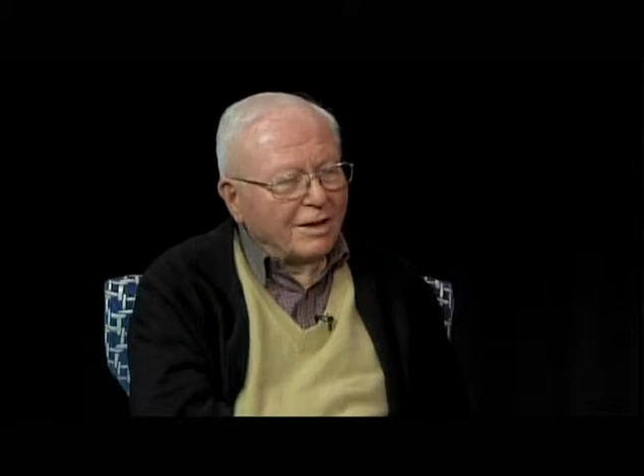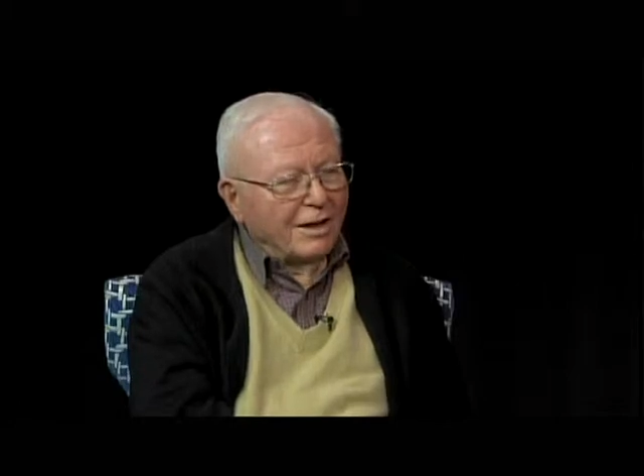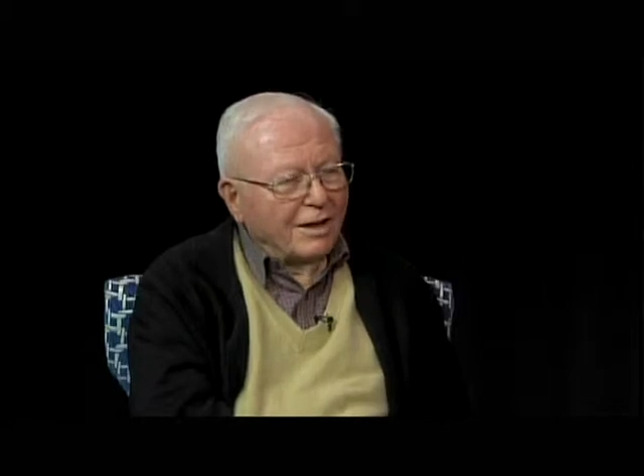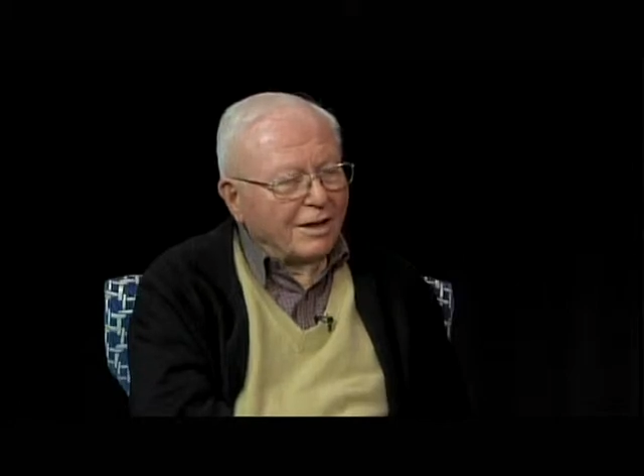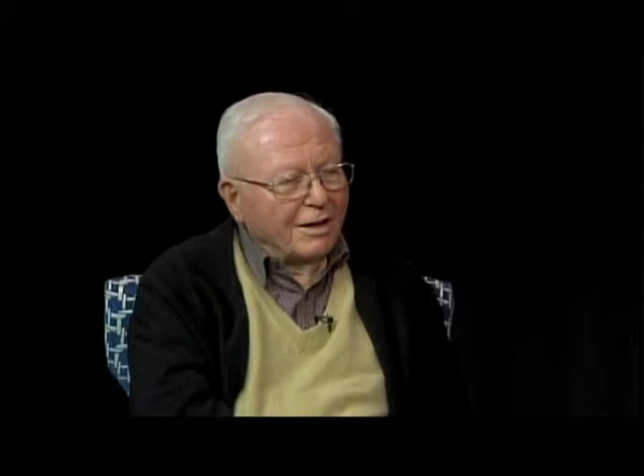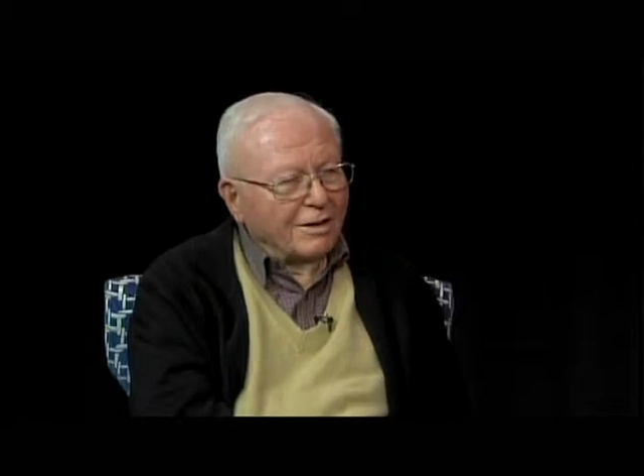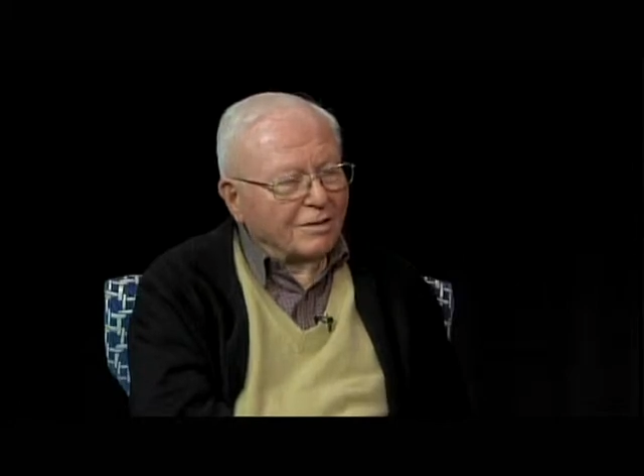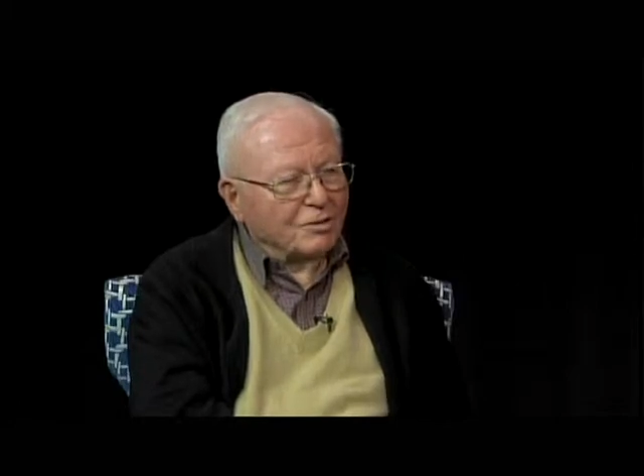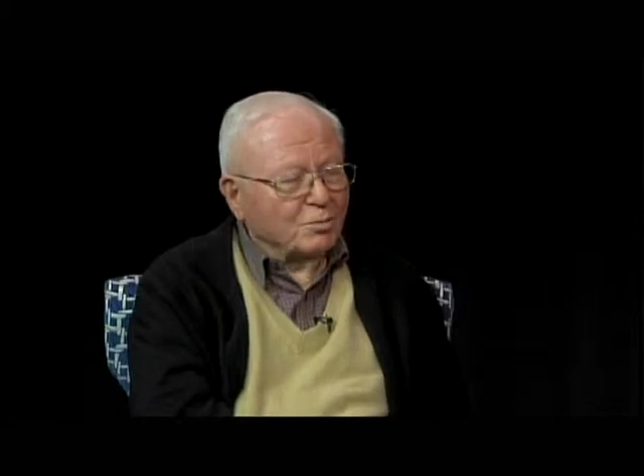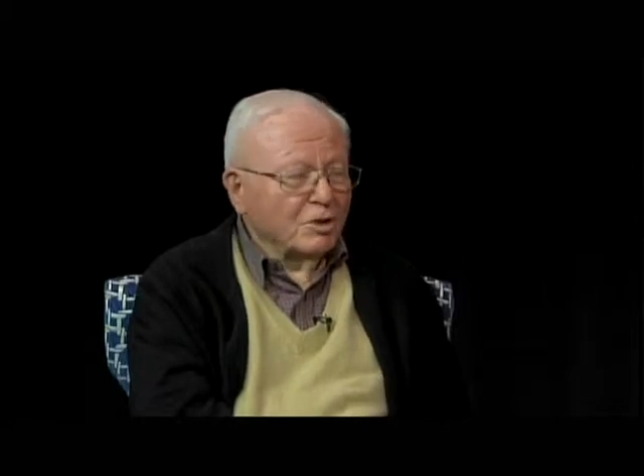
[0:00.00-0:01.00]

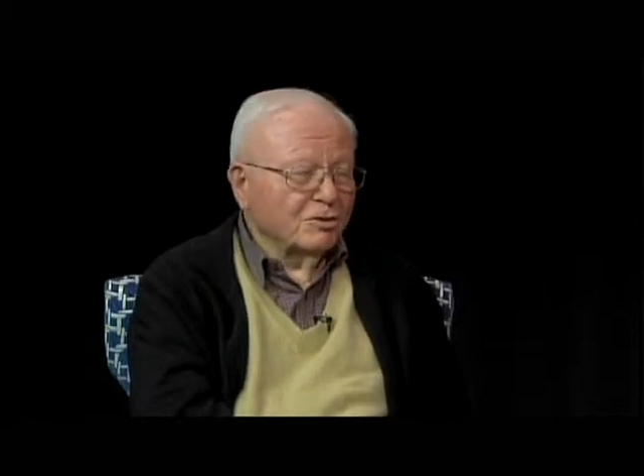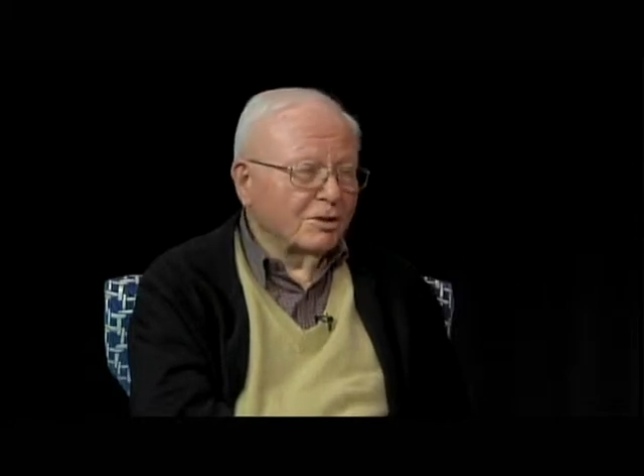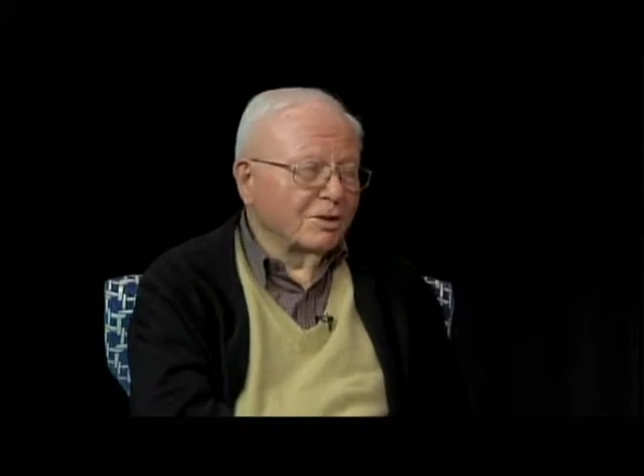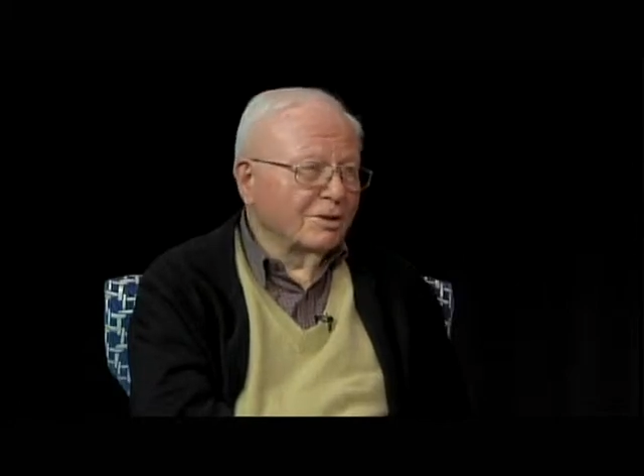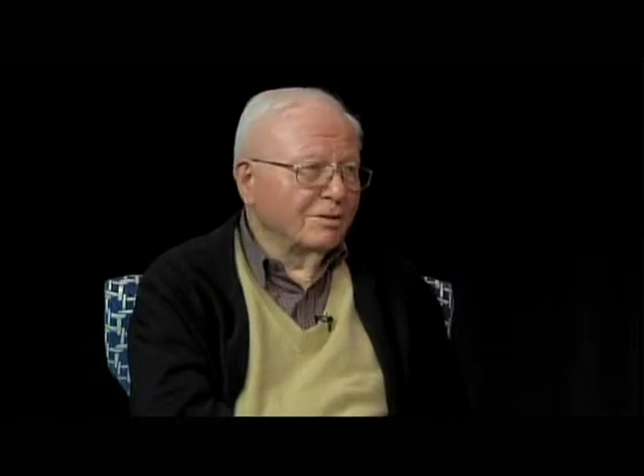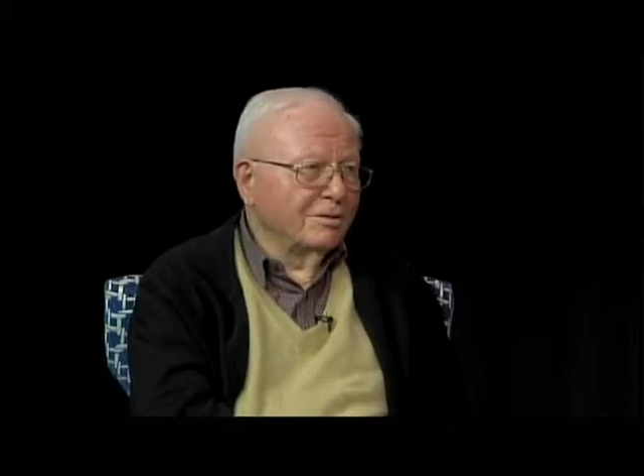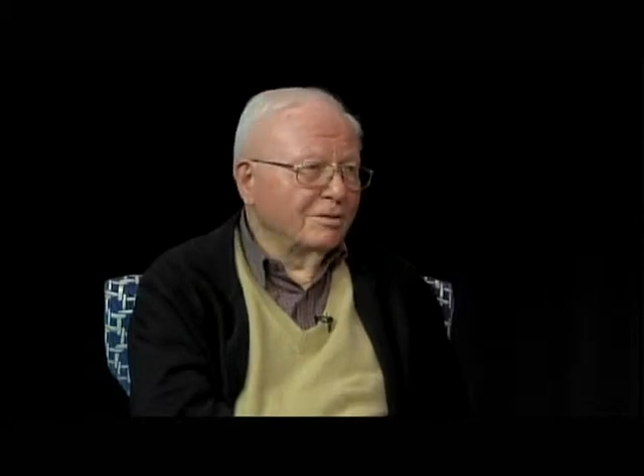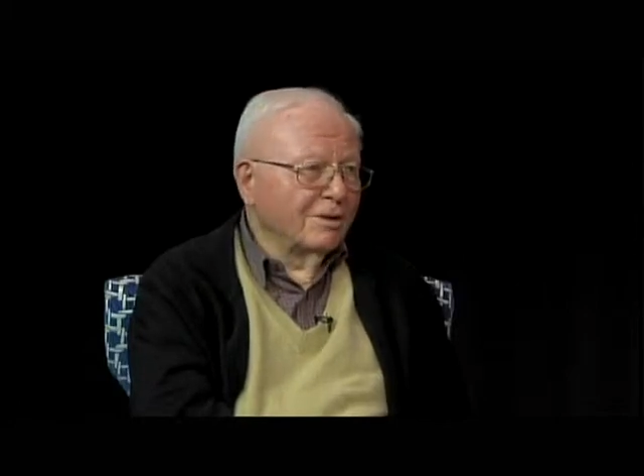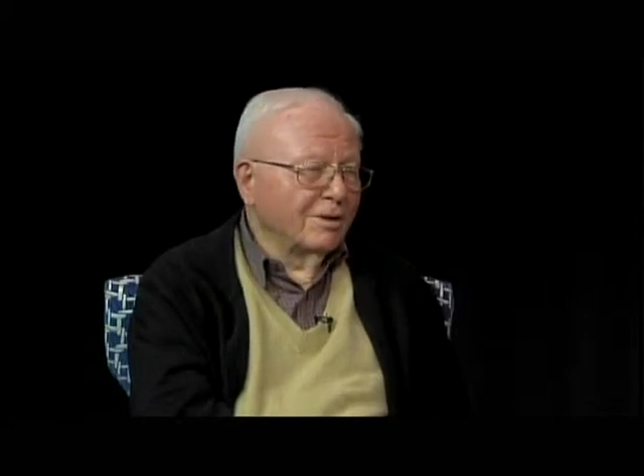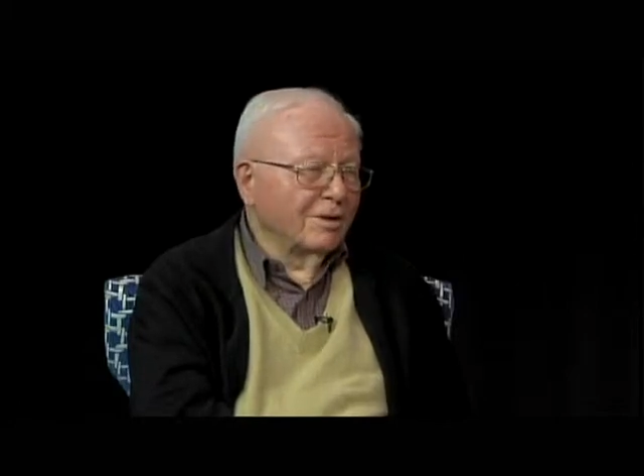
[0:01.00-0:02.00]
And especially in
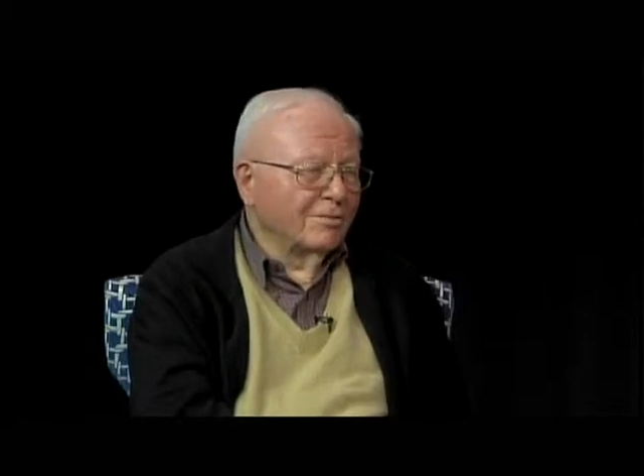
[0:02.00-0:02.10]
uh,